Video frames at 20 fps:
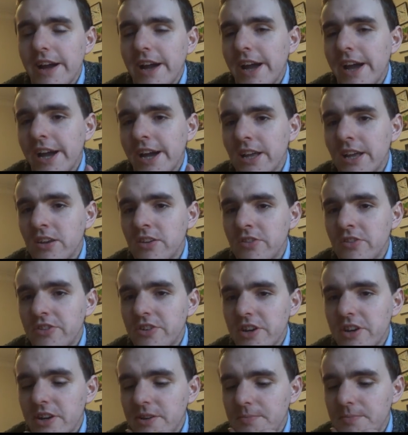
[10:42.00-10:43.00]
And
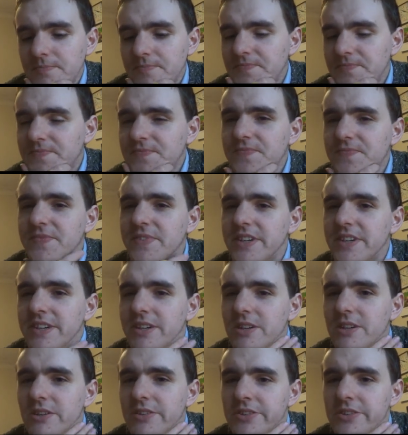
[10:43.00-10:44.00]
um,
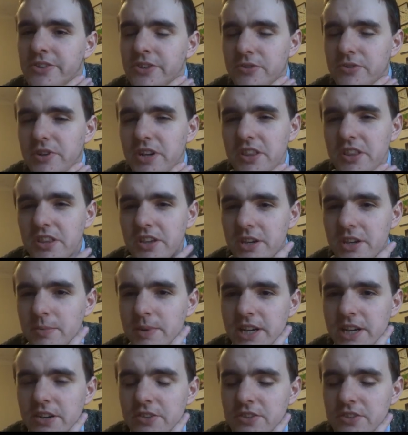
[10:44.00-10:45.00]
the great thing
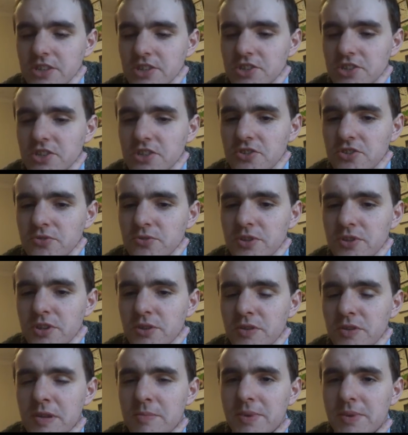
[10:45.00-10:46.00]
about this is, although
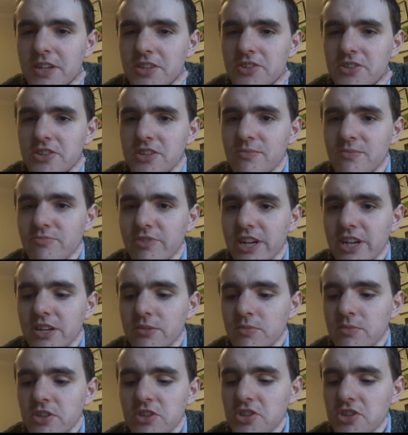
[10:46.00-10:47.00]
it may seem
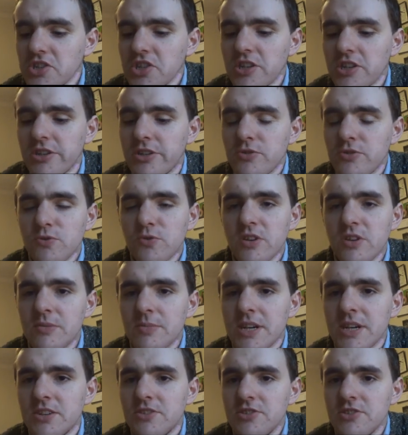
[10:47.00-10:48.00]
random that you're suddenly talking
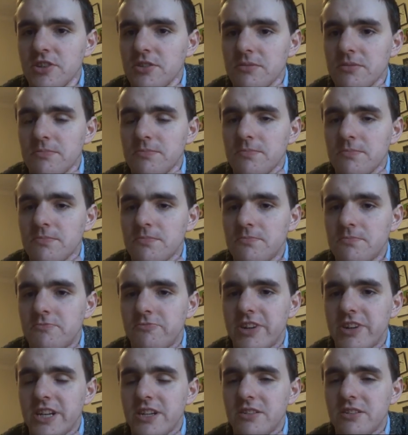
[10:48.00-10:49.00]
about some
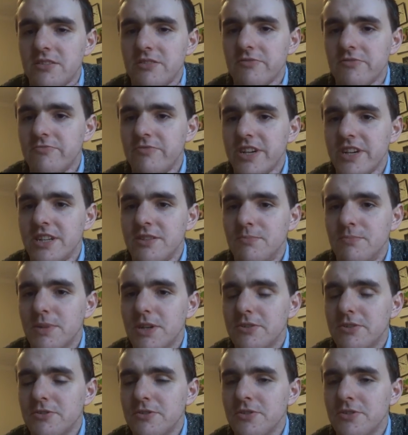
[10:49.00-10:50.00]
ran random
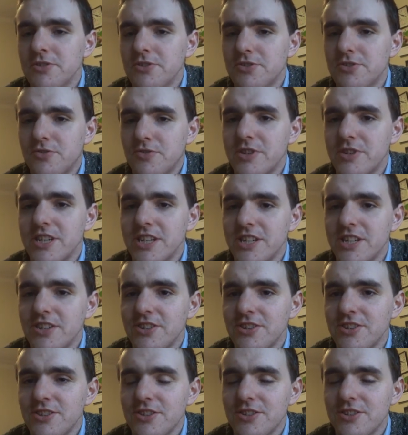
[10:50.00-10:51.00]
bloke on the
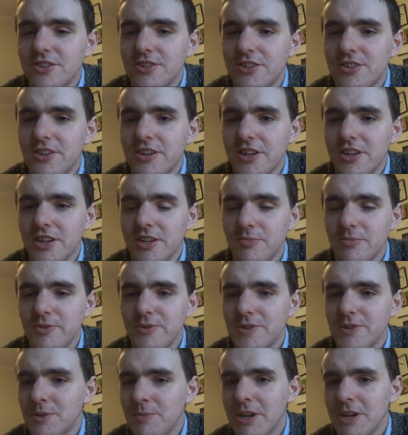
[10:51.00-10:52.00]
street um,
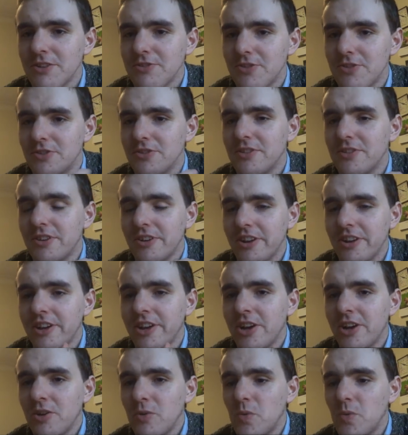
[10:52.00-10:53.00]
who's about to die,
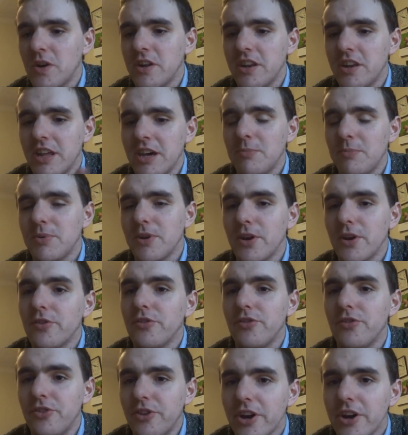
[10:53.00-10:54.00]
when that
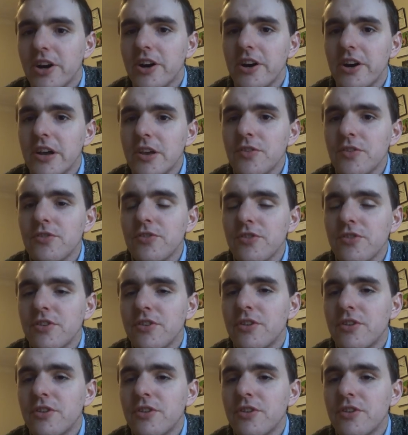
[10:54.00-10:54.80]
person dies,